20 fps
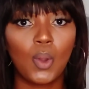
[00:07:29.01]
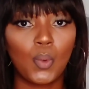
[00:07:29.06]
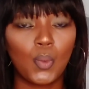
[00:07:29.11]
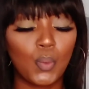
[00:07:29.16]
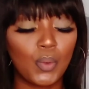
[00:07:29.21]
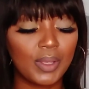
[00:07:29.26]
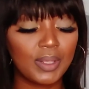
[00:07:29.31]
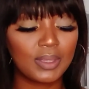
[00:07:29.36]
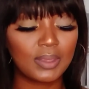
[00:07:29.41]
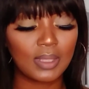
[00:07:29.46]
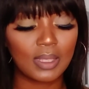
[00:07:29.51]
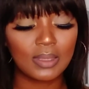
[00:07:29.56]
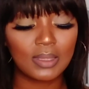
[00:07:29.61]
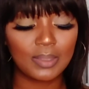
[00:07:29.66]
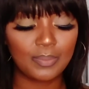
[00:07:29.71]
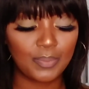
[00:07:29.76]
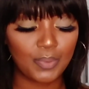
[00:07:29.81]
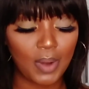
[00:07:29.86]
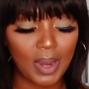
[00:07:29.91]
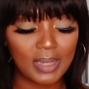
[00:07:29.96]
with
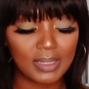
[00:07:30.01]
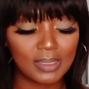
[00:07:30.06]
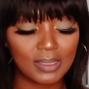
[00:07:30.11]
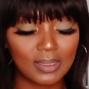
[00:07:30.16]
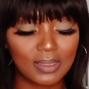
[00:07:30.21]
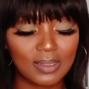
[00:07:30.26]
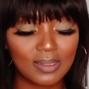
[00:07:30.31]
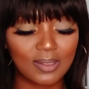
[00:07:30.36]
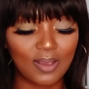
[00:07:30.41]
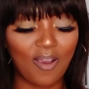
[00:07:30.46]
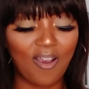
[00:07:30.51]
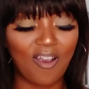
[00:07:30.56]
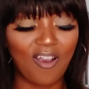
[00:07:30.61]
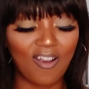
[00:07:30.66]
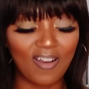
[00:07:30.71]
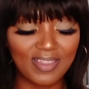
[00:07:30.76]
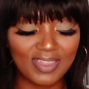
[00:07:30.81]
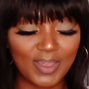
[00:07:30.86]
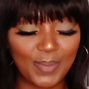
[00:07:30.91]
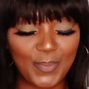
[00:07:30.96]
the prices
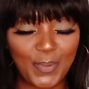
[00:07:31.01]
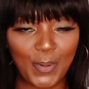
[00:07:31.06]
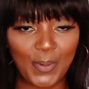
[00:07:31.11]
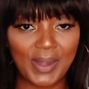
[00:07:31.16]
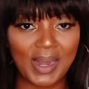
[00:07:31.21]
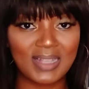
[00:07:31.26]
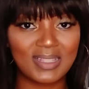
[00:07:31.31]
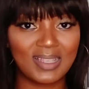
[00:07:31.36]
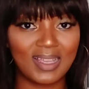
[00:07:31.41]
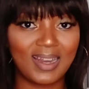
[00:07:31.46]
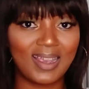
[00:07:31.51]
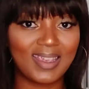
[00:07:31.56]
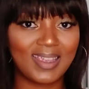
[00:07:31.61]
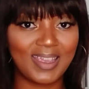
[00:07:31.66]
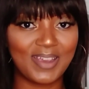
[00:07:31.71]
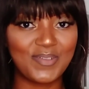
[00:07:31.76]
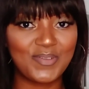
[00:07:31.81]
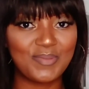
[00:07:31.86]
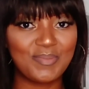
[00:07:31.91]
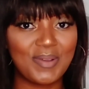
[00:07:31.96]
on the products that I
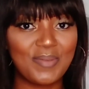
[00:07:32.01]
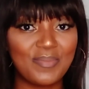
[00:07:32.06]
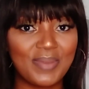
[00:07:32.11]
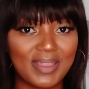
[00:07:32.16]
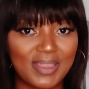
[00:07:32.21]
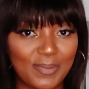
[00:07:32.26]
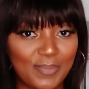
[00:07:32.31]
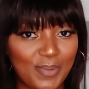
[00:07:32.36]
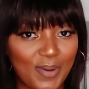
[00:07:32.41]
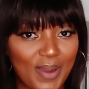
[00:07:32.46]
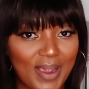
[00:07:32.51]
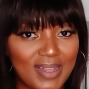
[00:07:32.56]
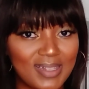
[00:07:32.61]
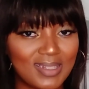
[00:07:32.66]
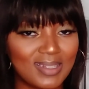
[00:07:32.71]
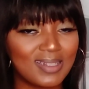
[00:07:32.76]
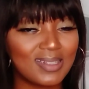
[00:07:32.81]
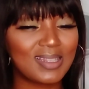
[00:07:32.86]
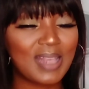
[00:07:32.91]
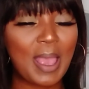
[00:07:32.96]
can remember the
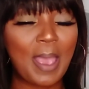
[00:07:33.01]
prices.